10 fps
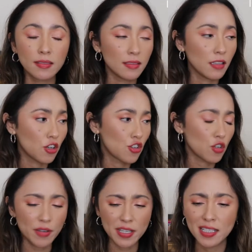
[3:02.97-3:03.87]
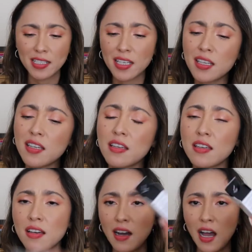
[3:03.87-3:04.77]
Luxuriously,
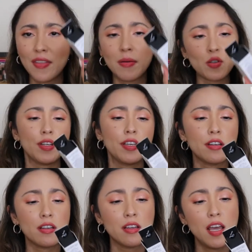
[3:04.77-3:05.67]
I have the box right here,